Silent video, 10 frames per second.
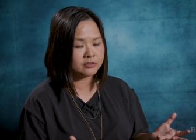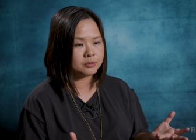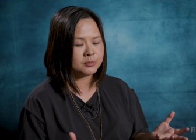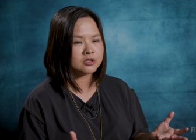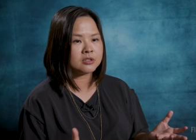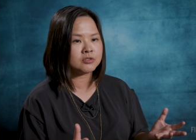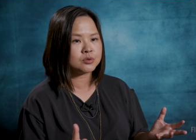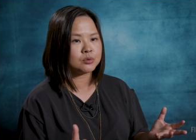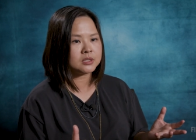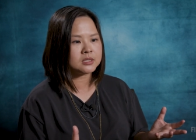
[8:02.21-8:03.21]
of immersive
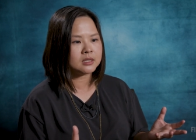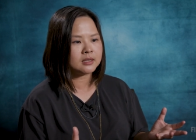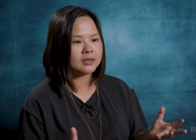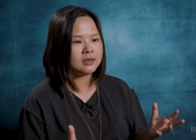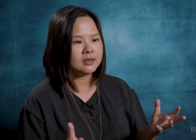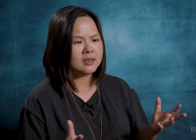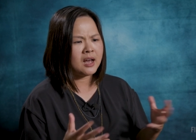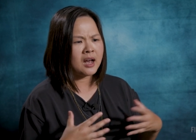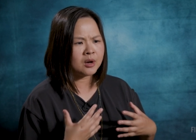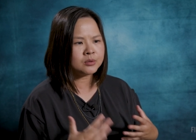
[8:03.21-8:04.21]
storytelling
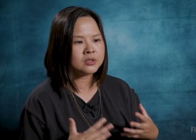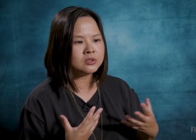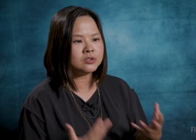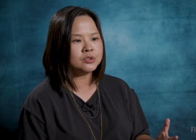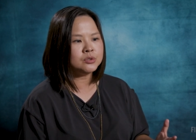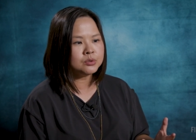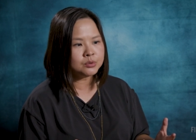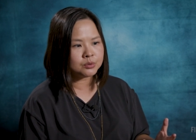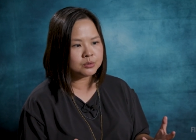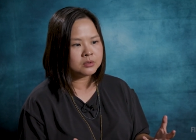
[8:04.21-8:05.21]
how can
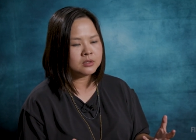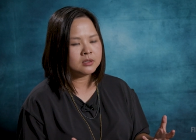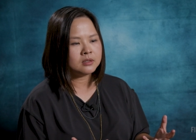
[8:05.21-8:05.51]
you